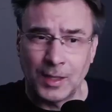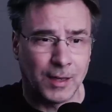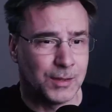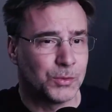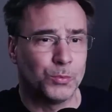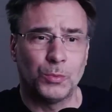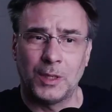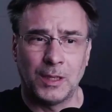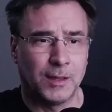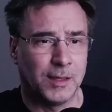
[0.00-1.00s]
That is
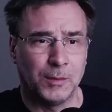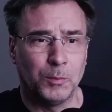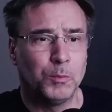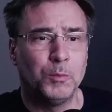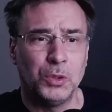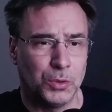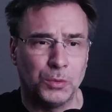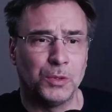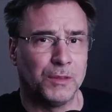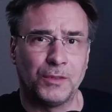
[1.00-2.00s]
really
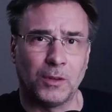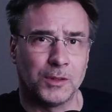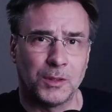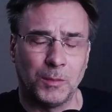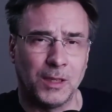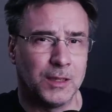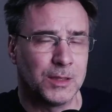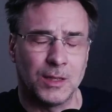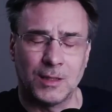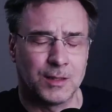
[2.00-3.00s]
beautiful to me.
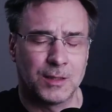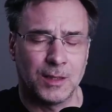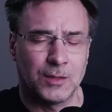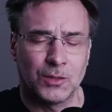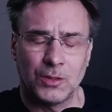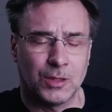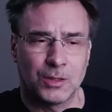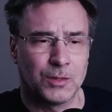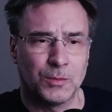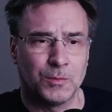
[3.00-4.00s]
It's
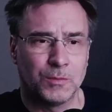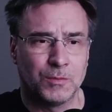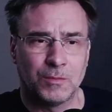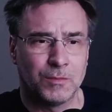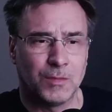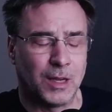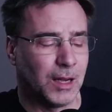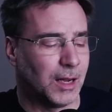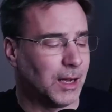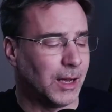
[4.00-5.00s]
just,
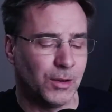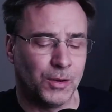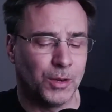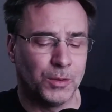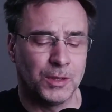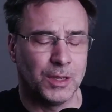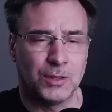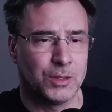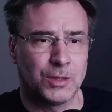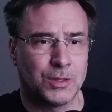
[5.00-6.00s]
I don't know,
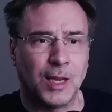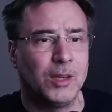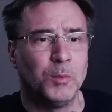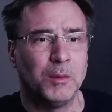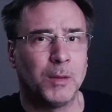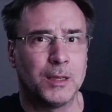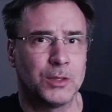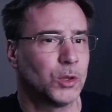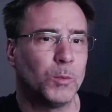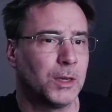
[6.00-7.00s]
it just takes me by
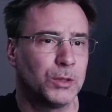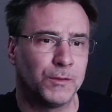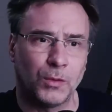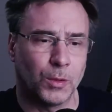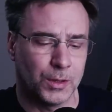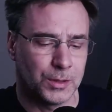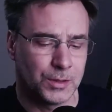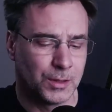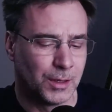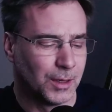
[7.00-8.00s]
so much
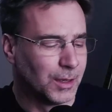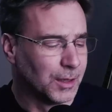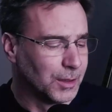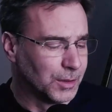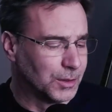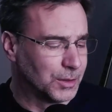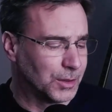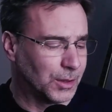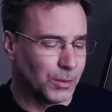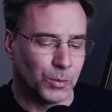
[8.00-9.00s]
force.
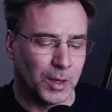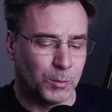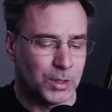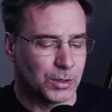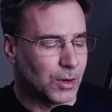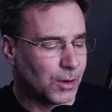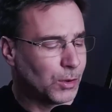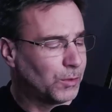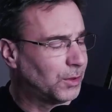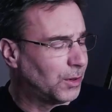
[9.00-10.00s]
So when we start
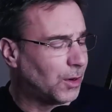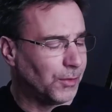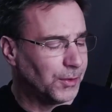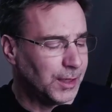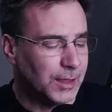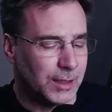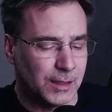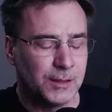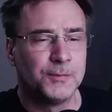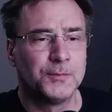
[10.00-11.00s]
over on the
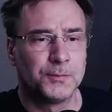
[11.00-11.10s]
E,